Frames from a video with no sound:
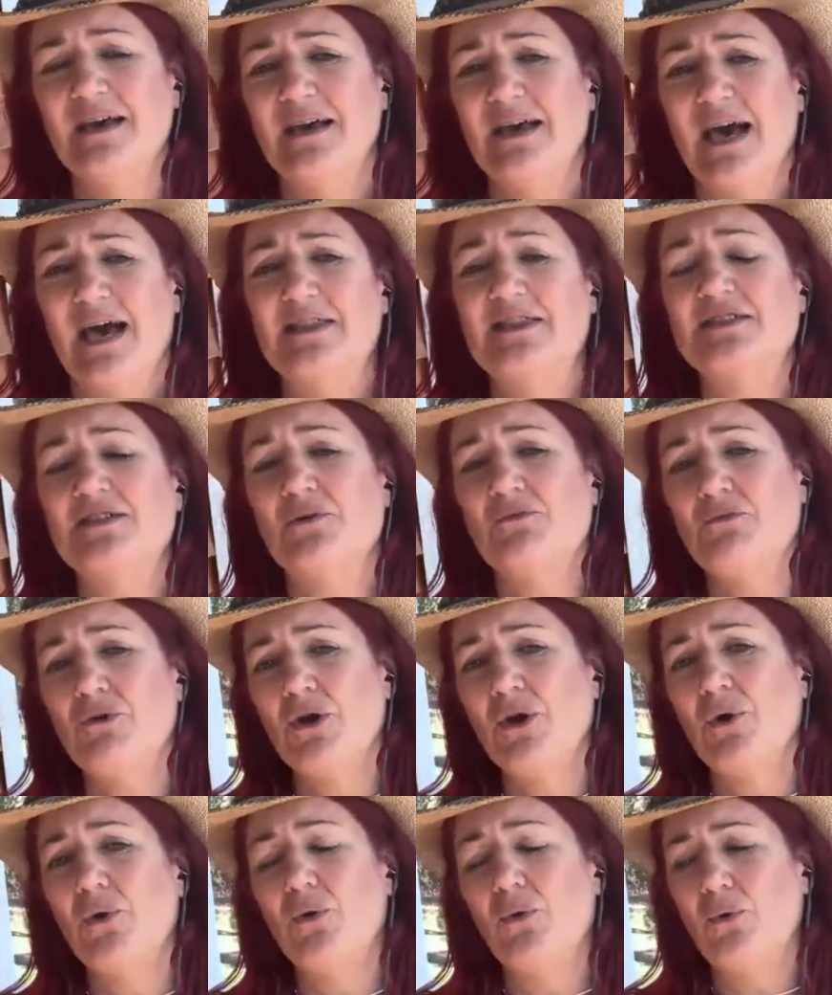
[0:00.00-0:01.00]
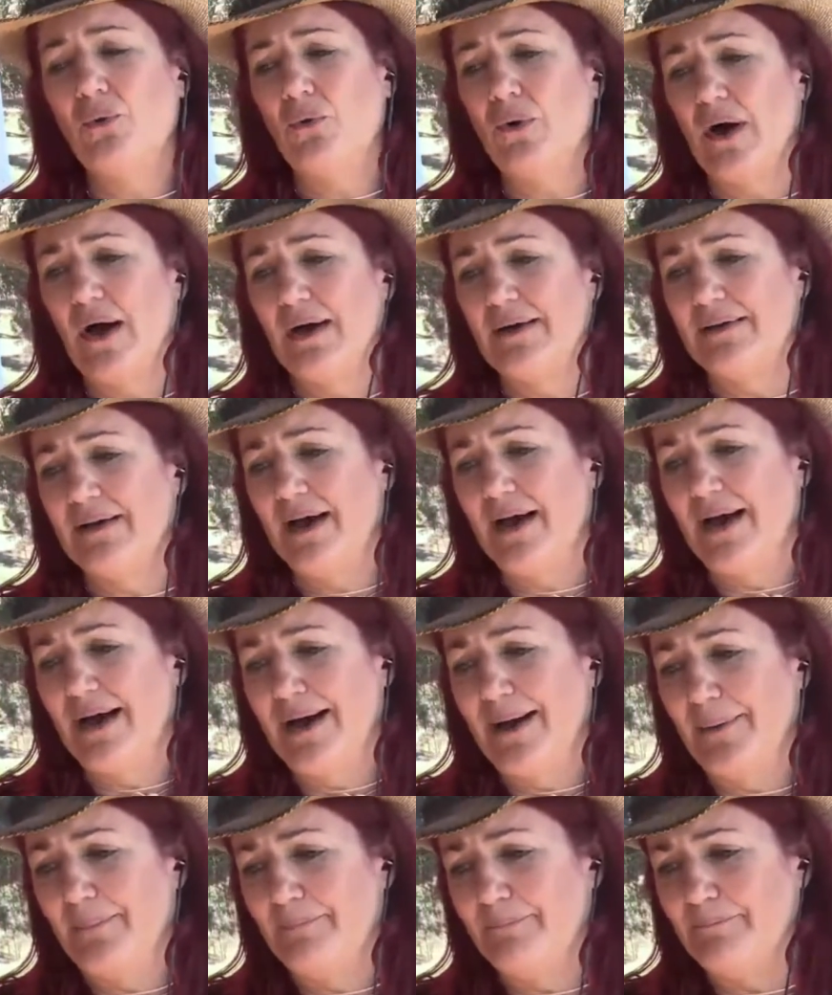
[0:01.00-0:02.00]
And there's a real,
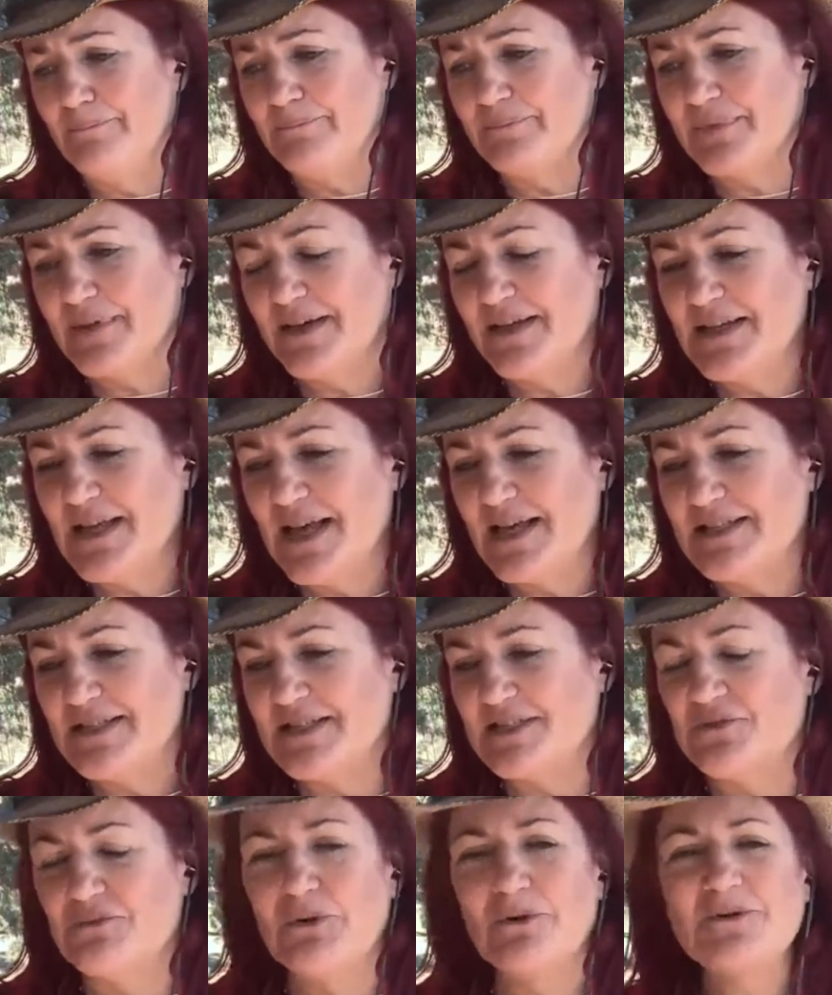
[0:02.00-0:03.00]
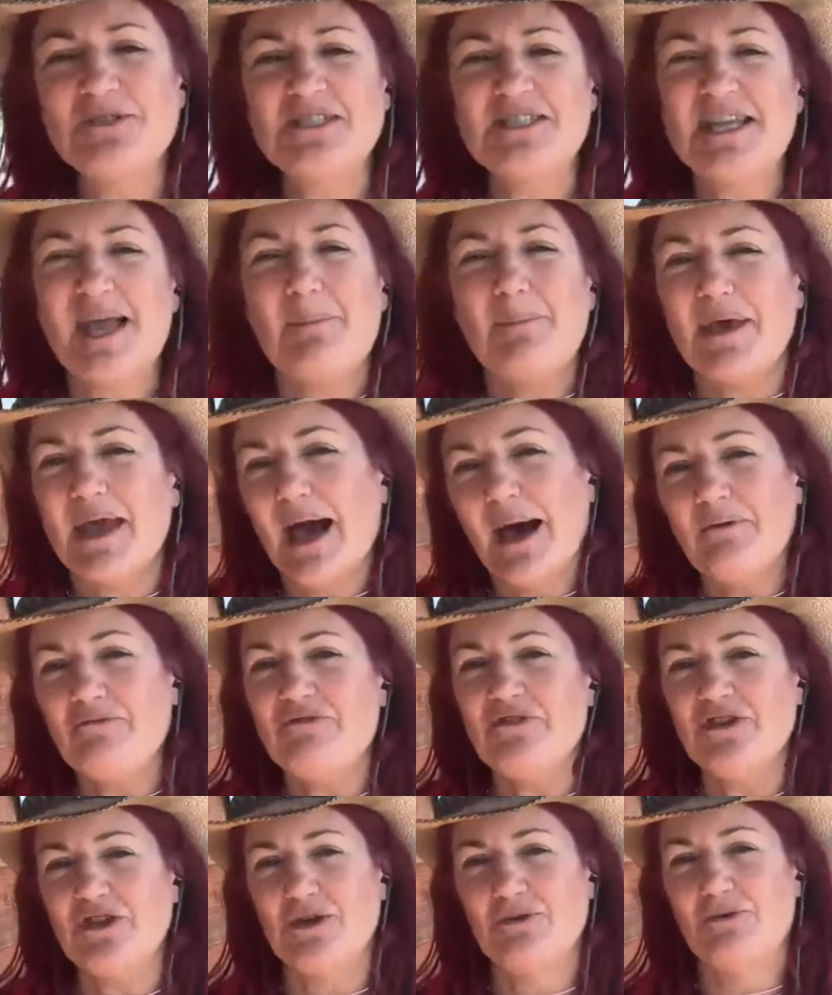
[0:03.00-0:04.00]
um, uh, there's a real stepping up
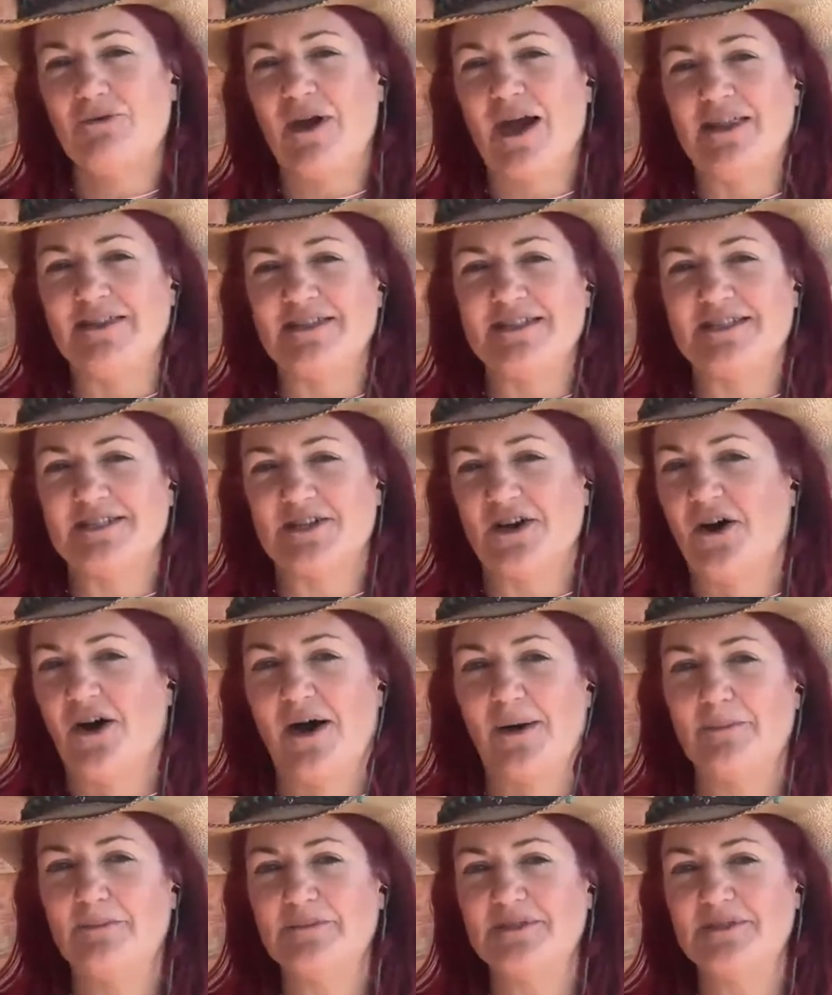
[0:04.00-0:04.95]
for you around this time.